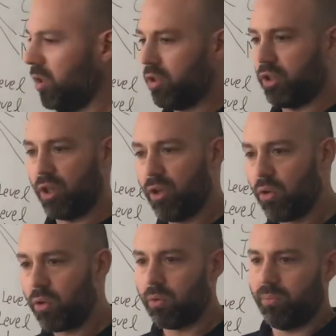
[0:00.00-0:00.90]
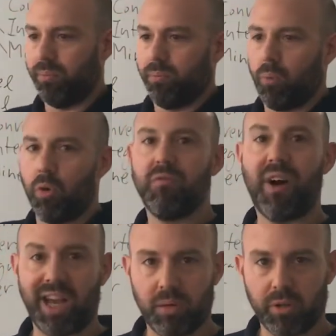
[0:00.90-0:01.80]
secure, more
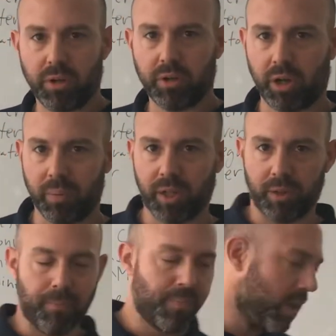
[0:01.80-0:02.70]
viable economically.